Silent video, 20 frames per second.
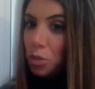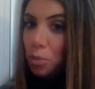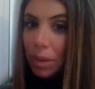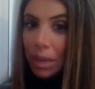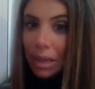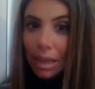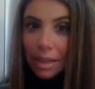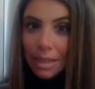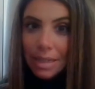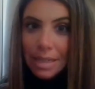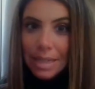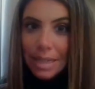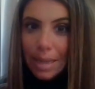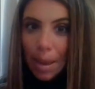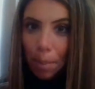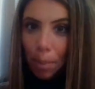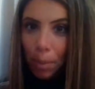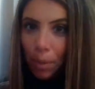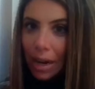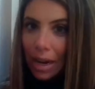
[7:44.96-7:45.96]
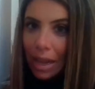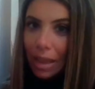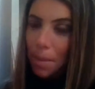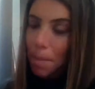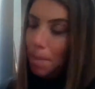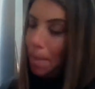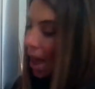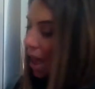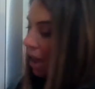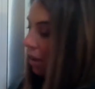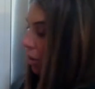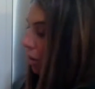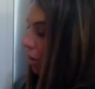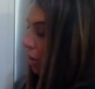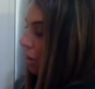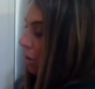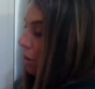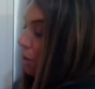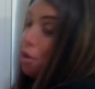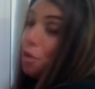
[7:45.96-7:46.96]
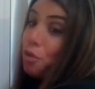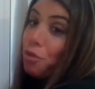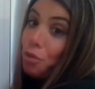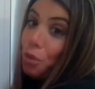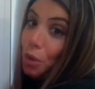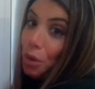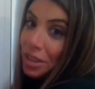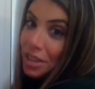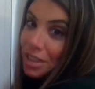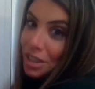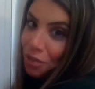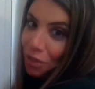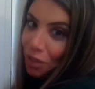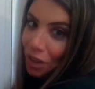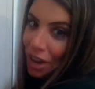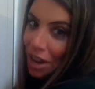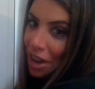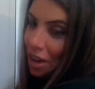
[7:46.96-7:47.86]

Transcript: to begin separating the batter for the different